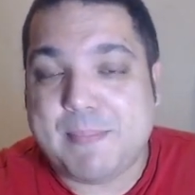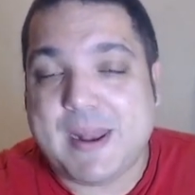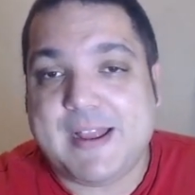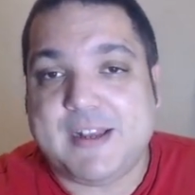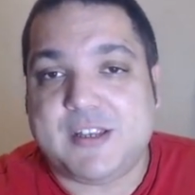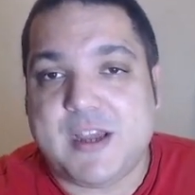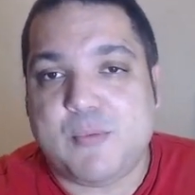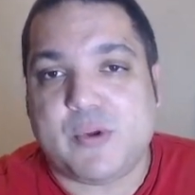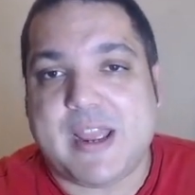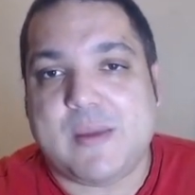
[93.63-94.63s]
playing
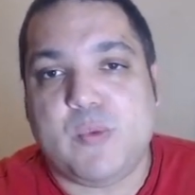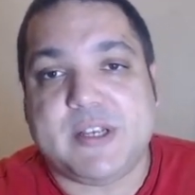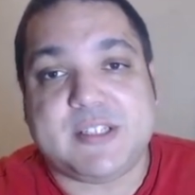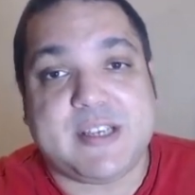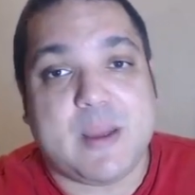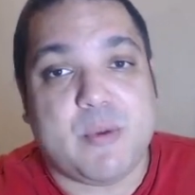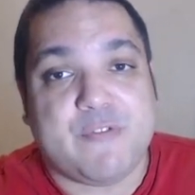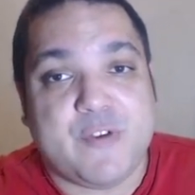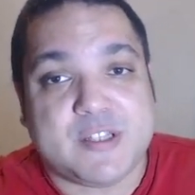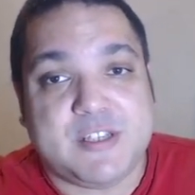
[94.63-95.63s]
double game weeks in game week
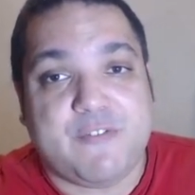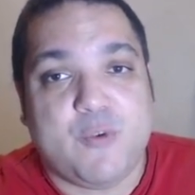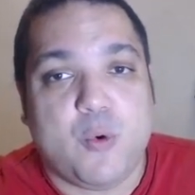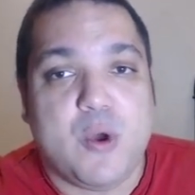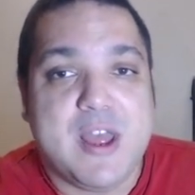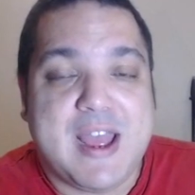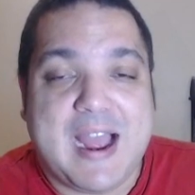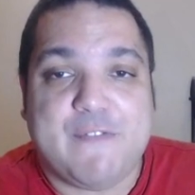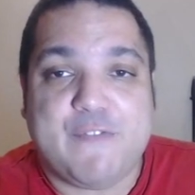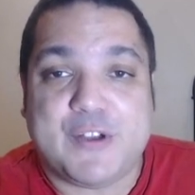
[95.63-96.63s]
34
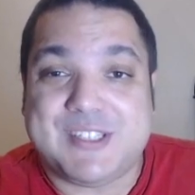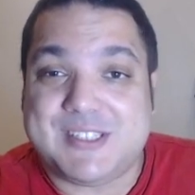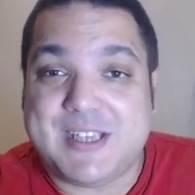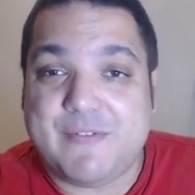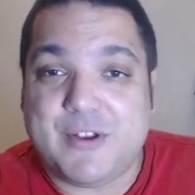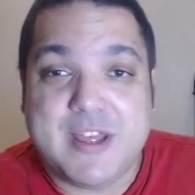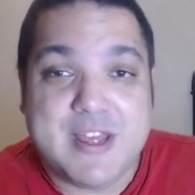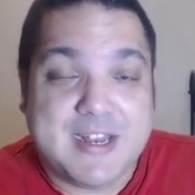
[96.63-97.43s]
and 37,